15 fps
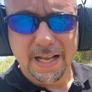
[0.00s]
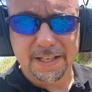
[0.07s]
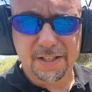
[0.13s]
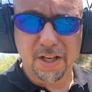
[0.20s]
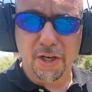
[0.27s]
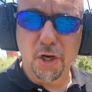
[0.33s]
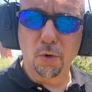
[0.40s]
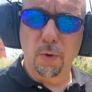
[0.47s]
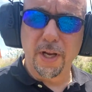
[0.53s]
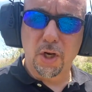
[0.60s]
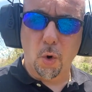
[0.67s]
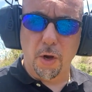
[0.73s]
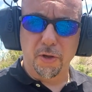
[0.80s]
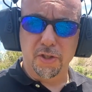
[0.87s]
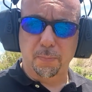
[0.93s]
This is a new
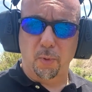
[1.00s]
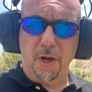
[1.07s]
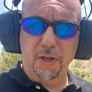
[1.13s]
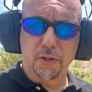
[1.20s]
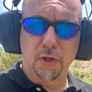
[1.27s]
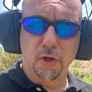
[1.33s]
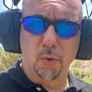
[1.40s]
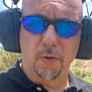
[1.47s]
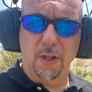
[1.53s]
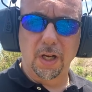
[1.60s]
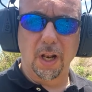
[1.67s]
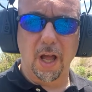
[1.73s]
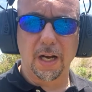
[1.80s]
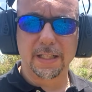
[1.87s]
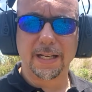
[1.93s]
recoil spring too in the
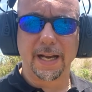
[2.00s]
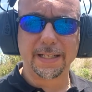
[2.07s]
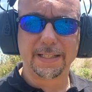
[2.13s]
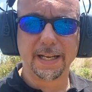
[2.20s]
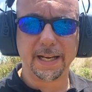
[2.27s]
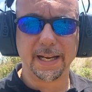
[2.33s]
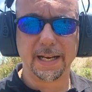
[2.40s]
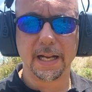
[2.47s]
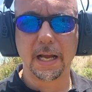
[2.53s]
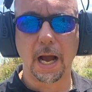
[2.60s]
Glock 19.